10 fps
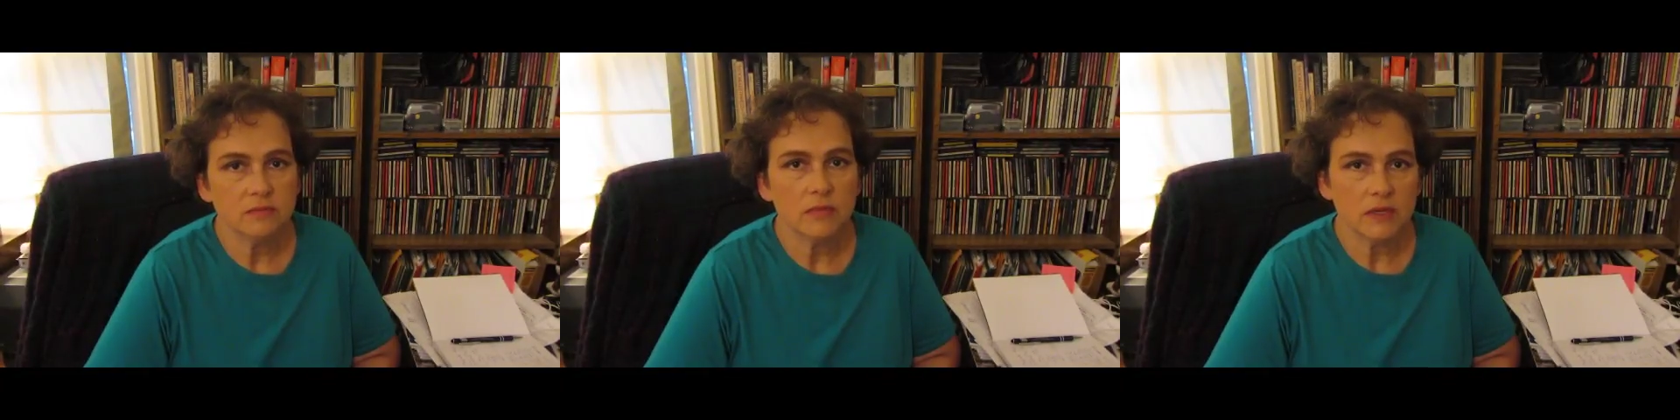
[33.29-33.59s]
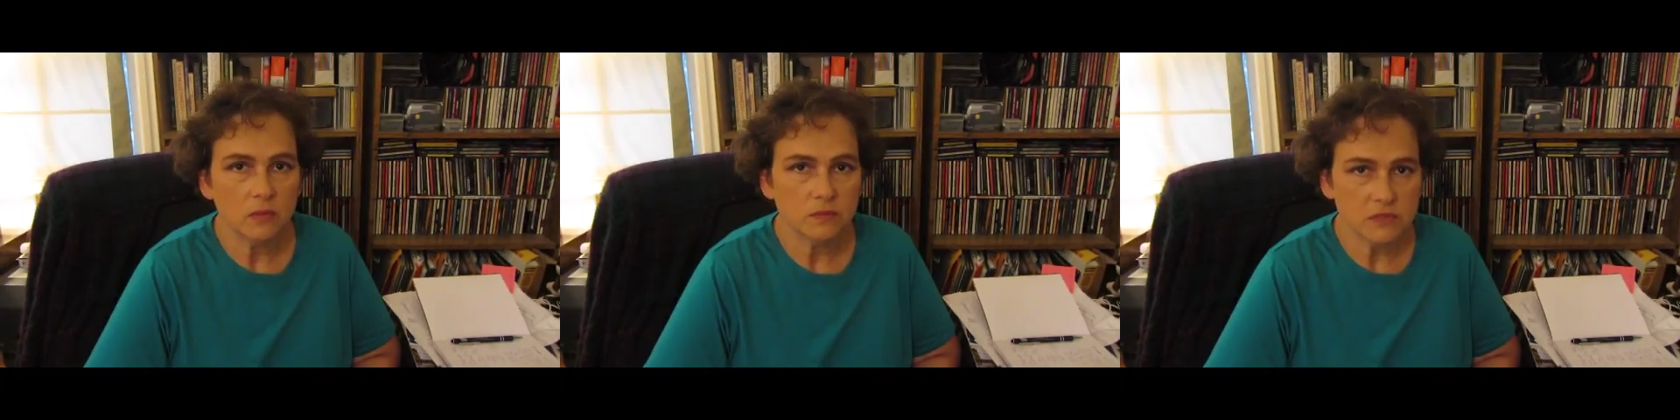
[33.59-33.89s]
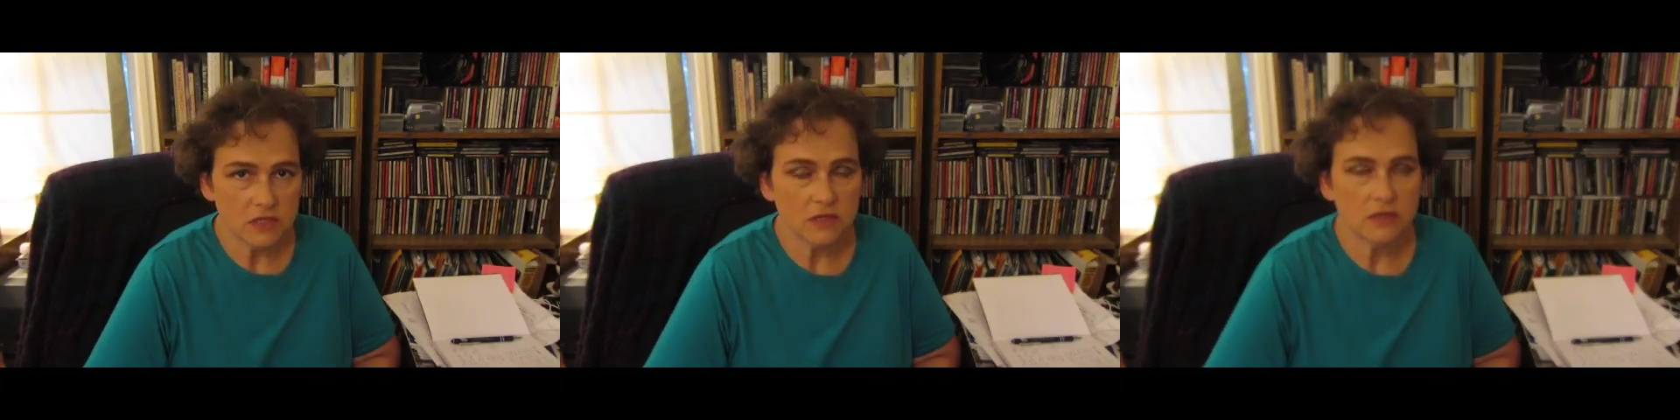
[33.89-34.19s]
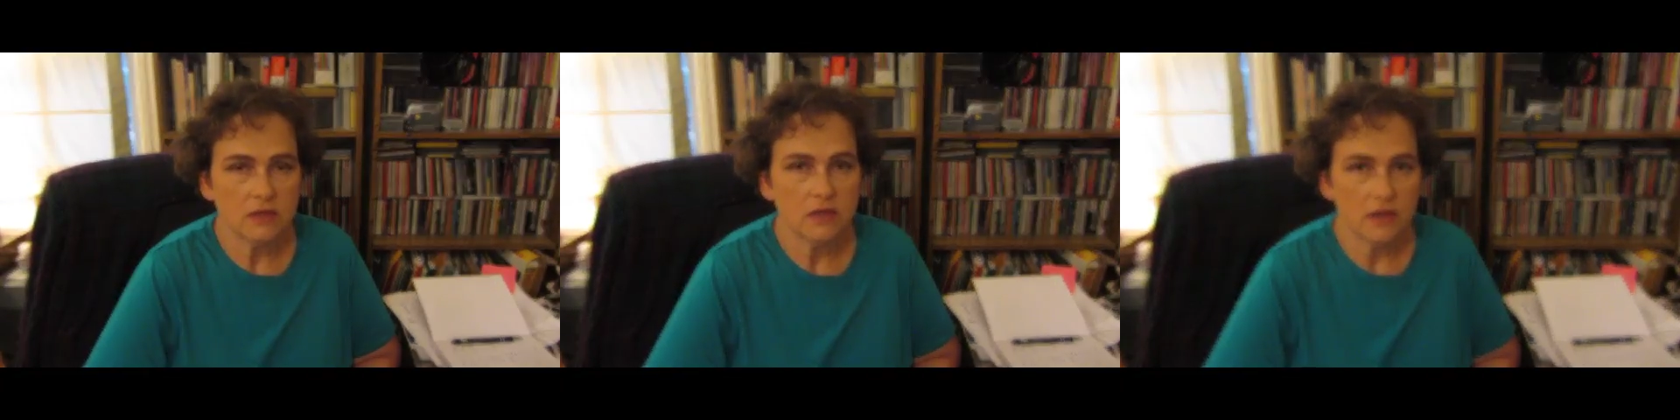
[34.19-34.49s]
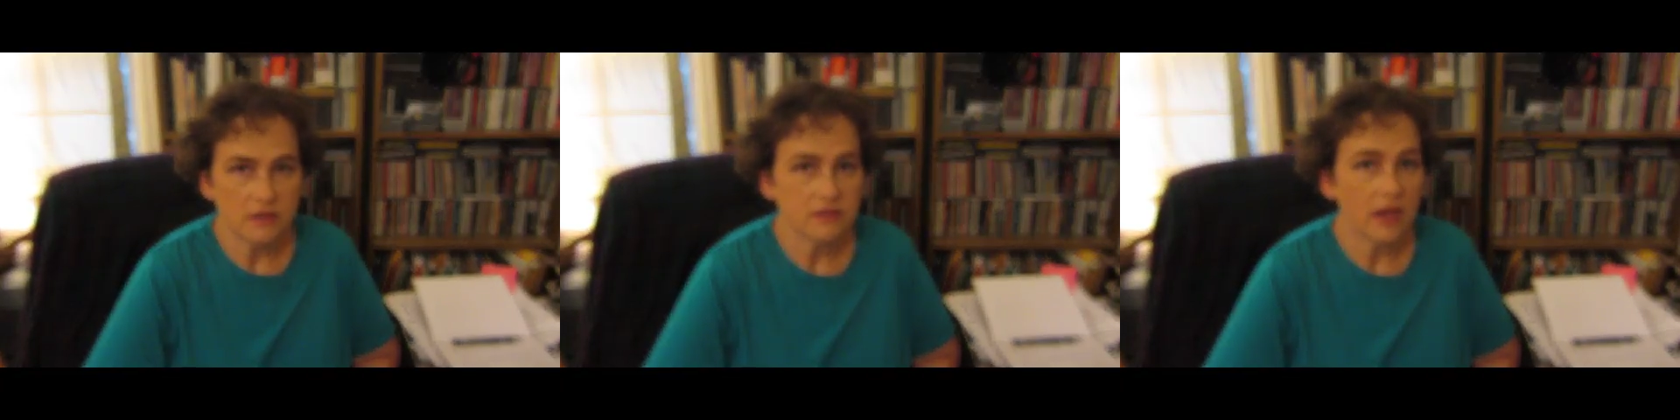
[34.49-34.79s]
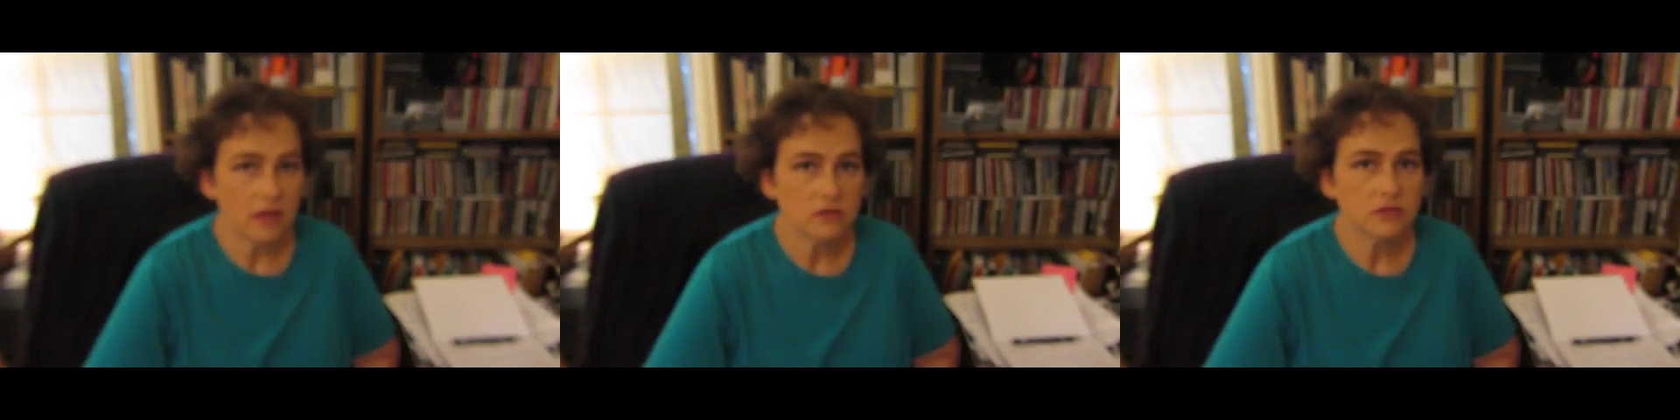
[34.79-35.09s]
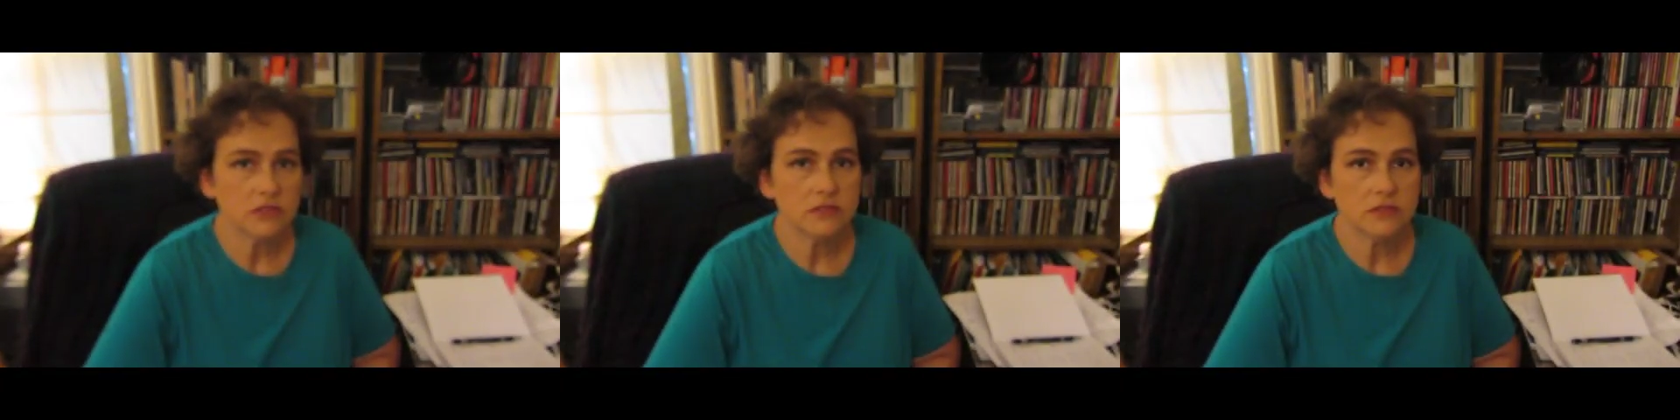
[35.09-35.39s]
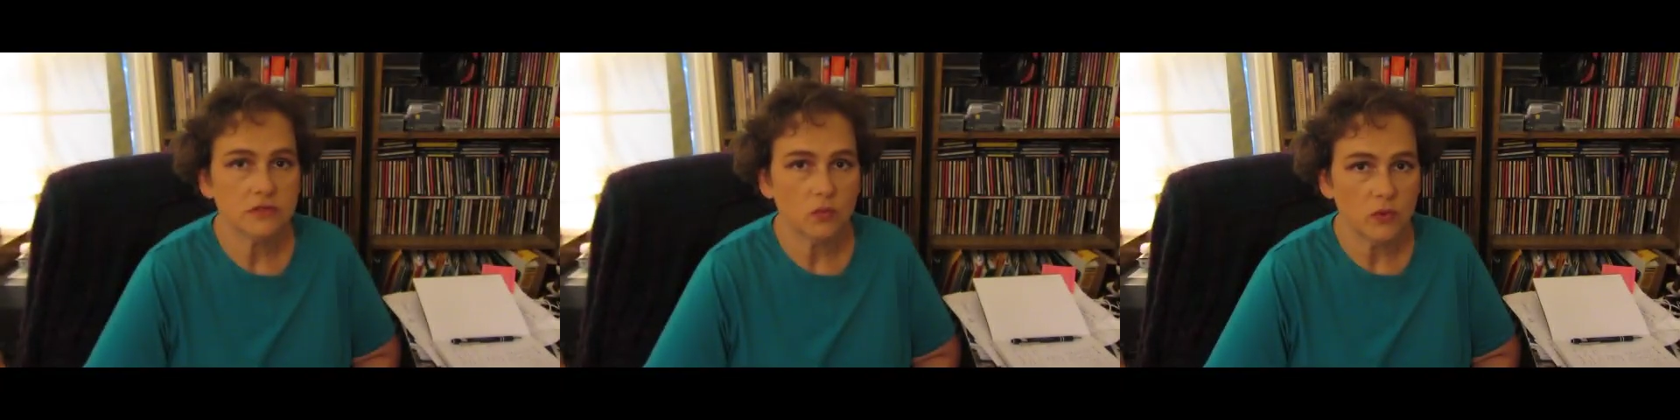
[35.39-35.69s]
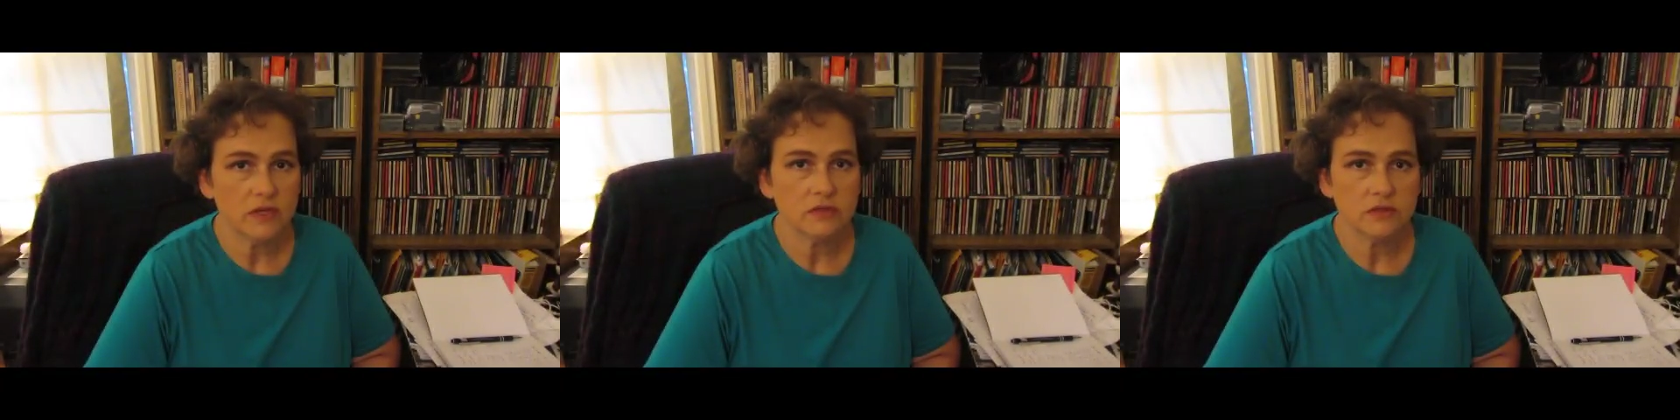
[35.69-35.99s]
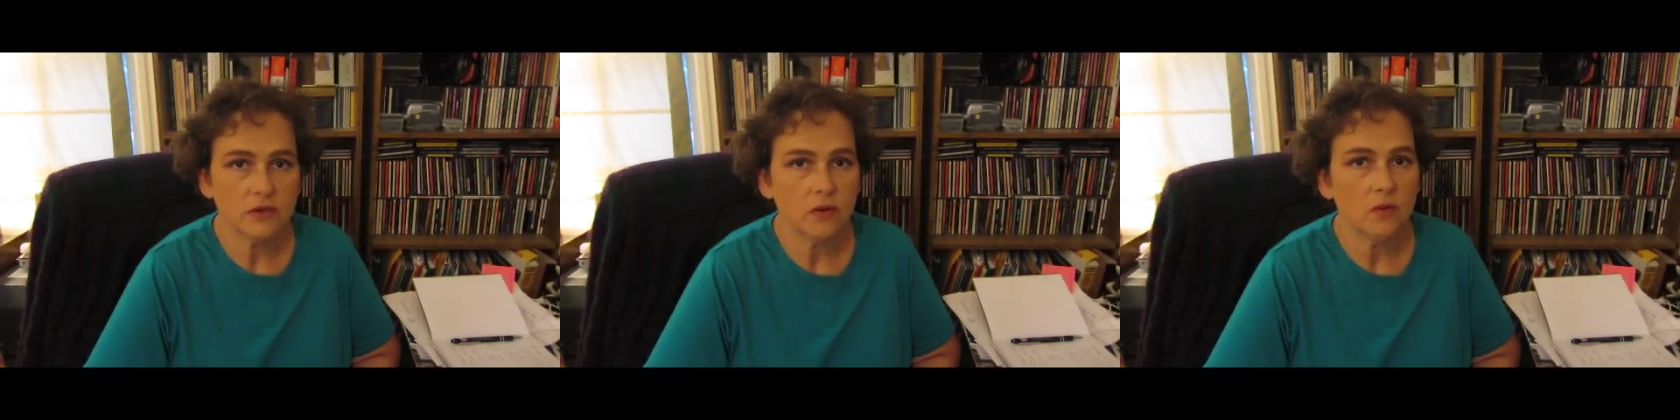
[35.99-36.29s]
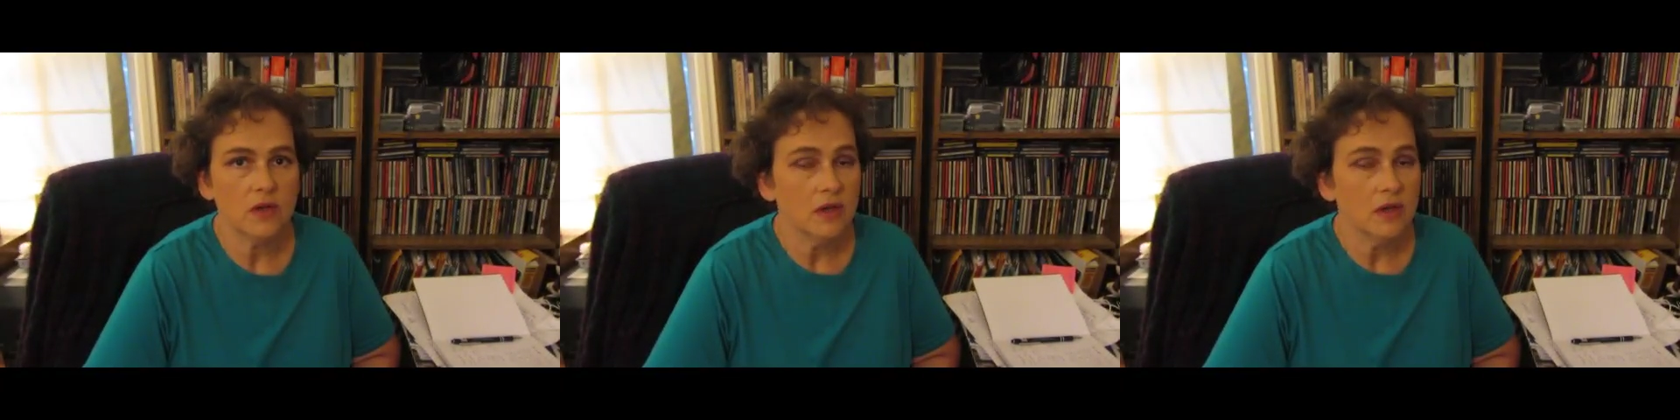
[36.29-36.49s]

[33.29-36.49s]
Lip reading: My son has allergies to wheat, so